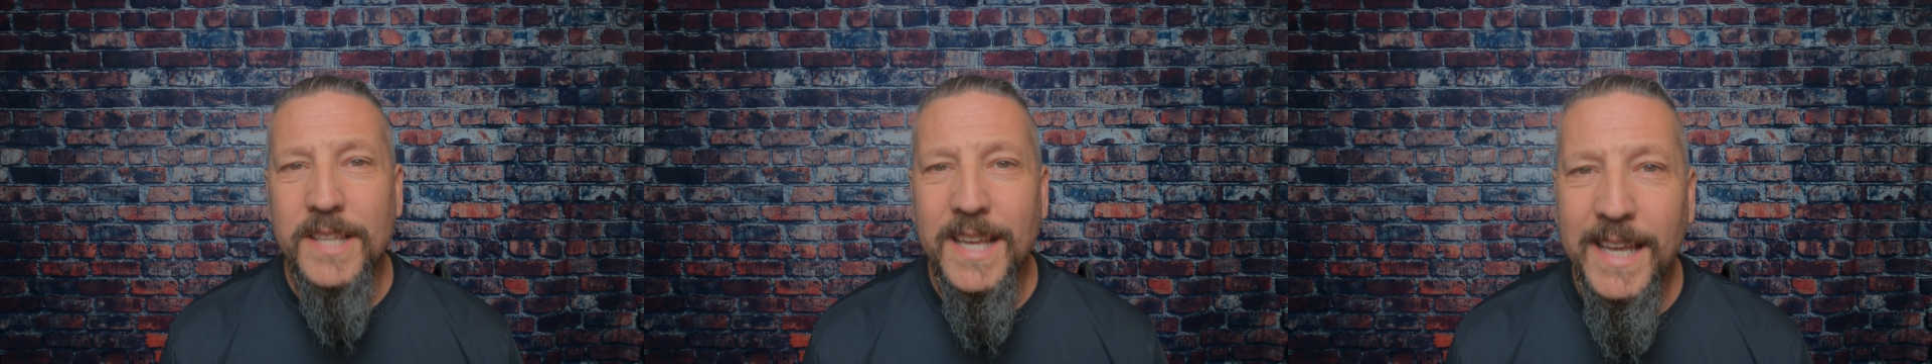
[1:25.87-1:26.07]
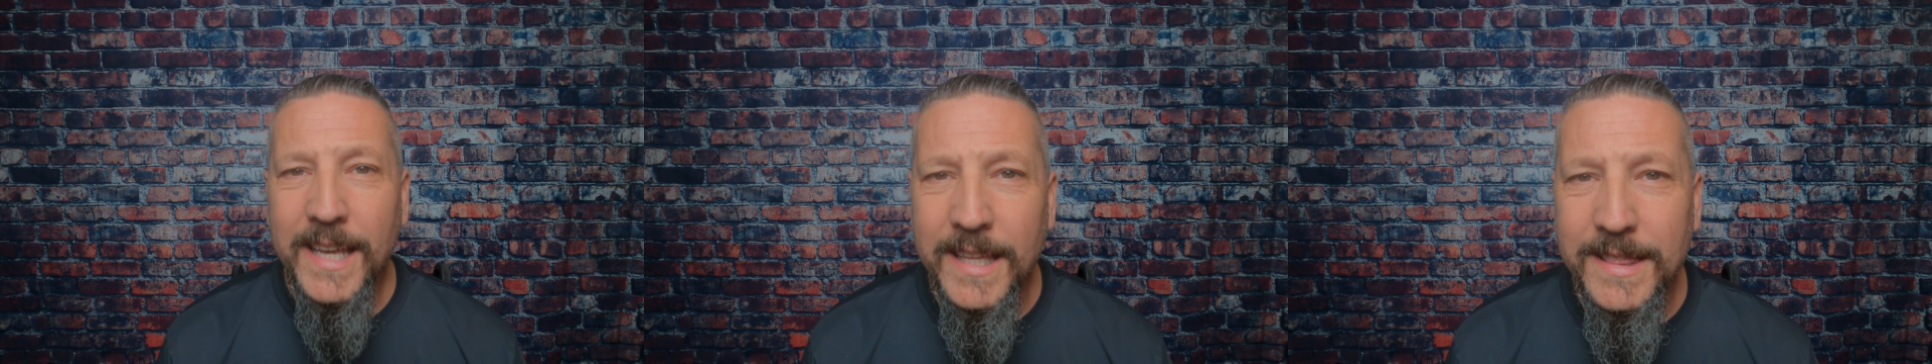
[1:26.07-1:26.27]

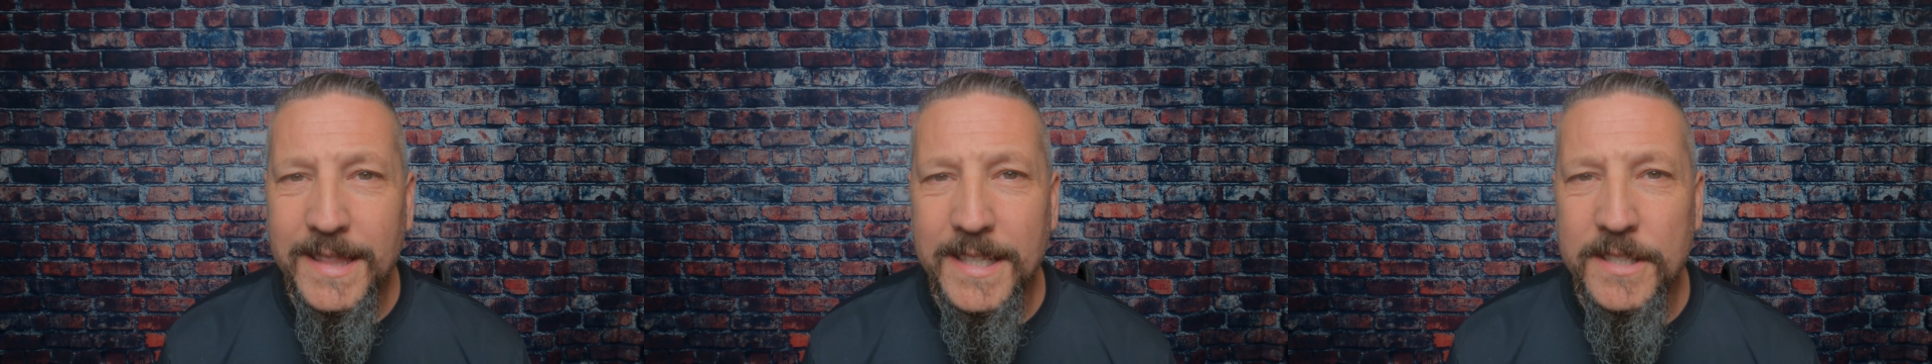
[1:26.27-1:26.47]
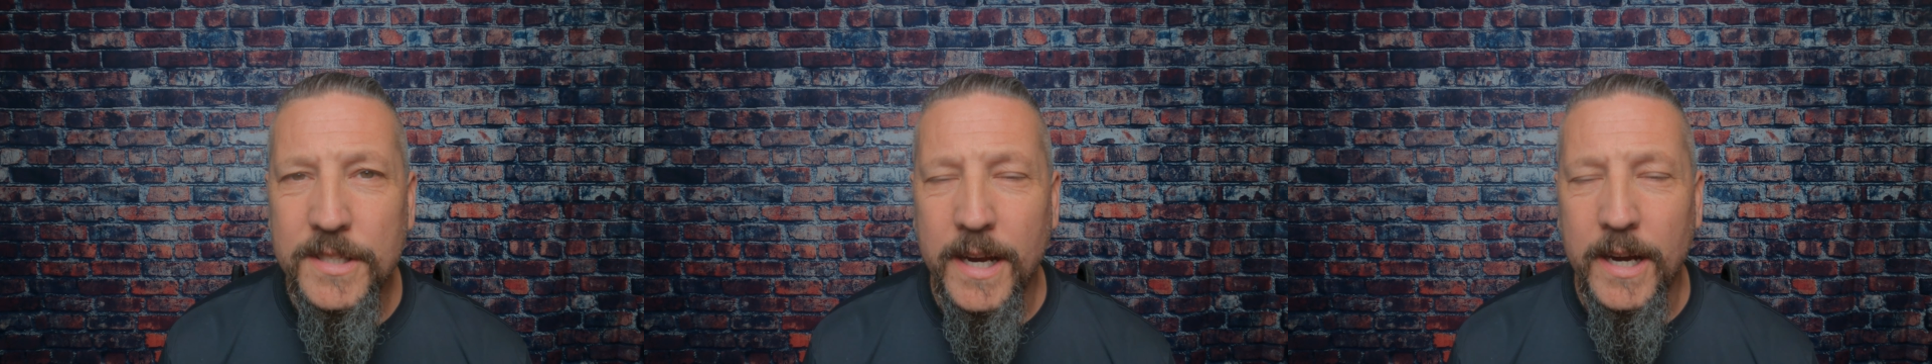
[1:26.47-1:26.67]
hit
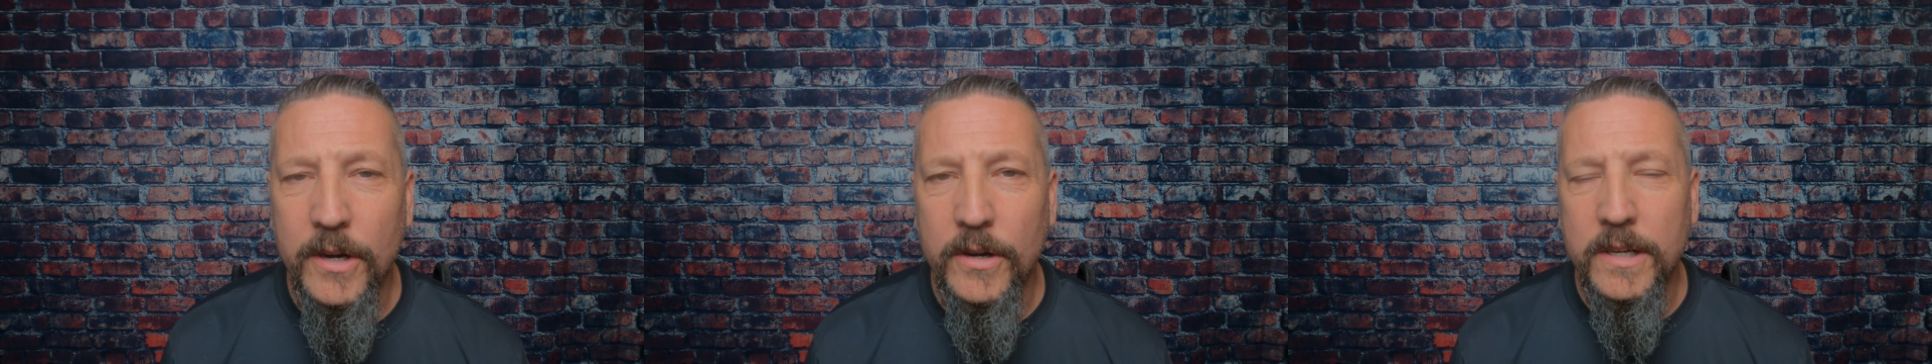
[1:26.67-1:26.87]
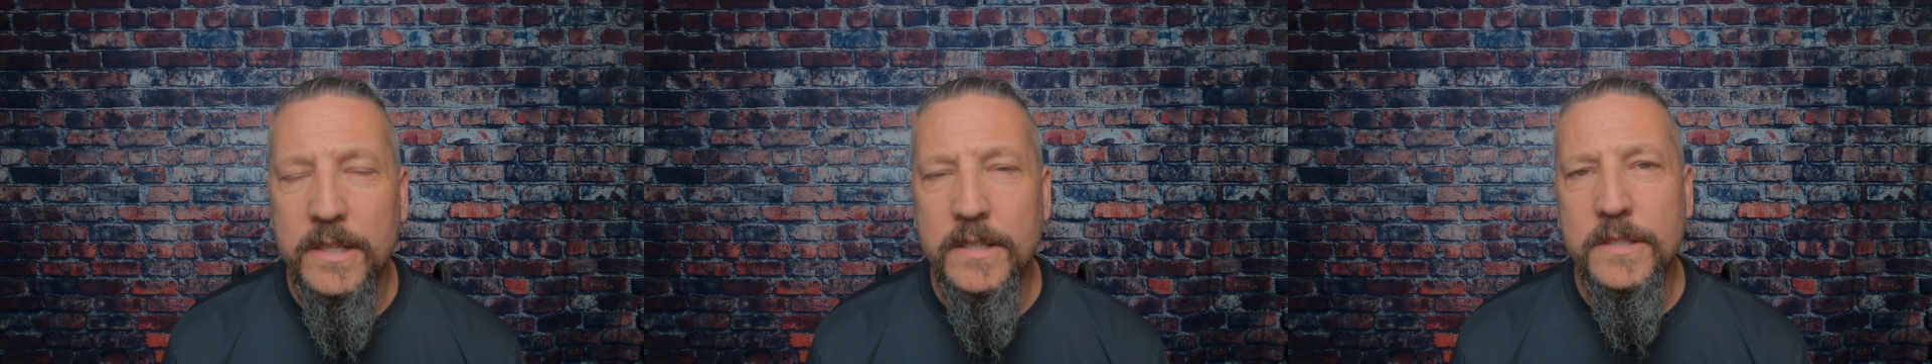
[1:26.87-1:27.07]
these
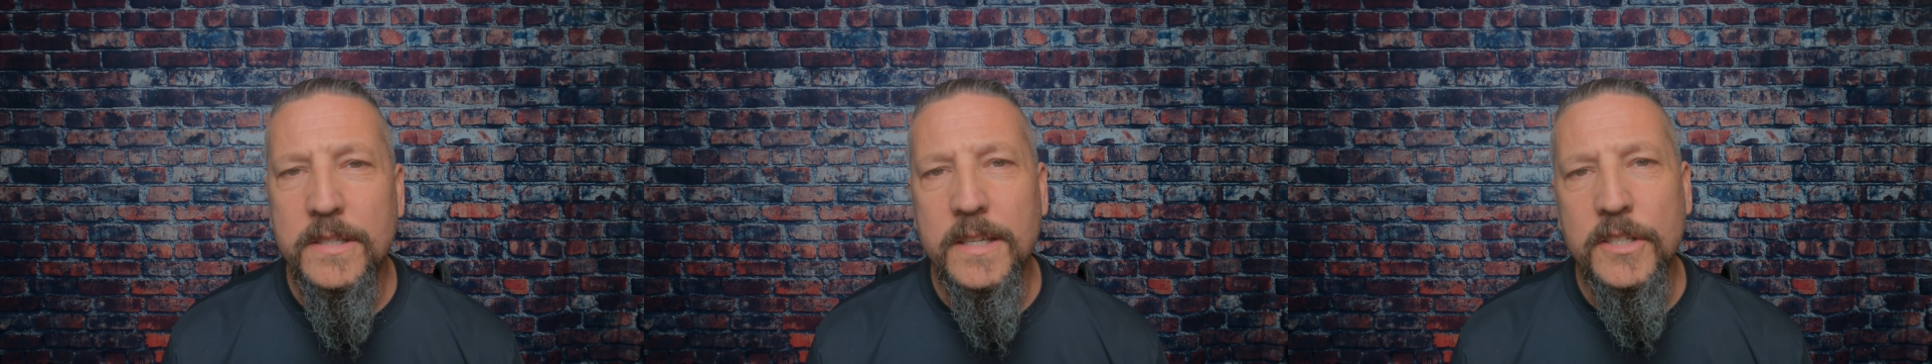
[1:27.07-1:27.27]
areas